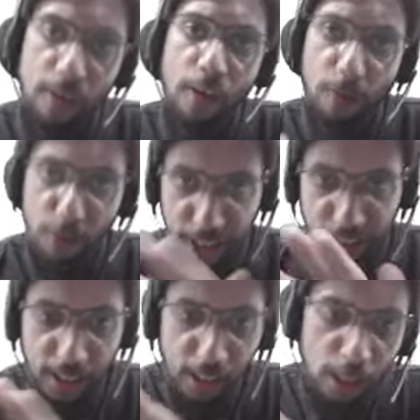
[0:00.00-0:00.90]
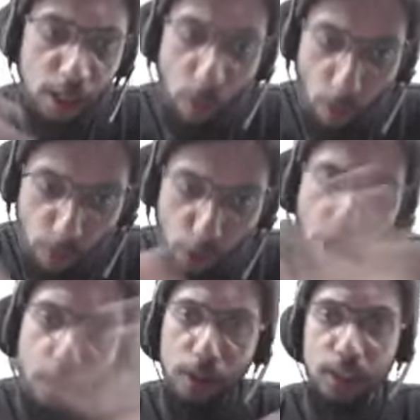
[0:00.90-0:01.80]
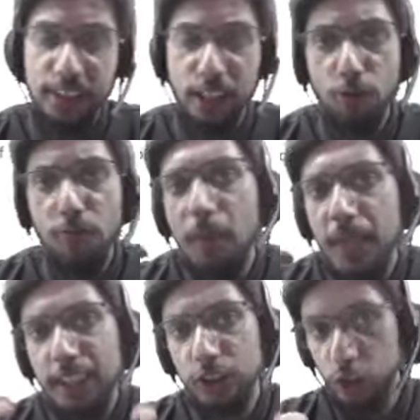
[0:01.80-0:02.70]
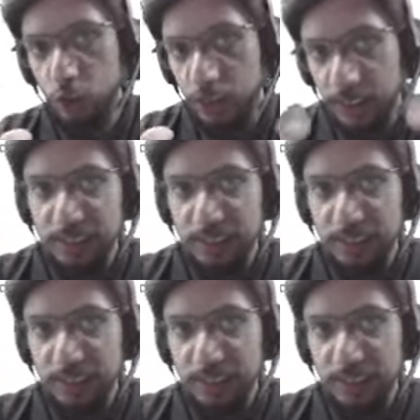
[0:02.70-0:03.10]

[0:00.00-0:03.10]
within the overall set of public institutions,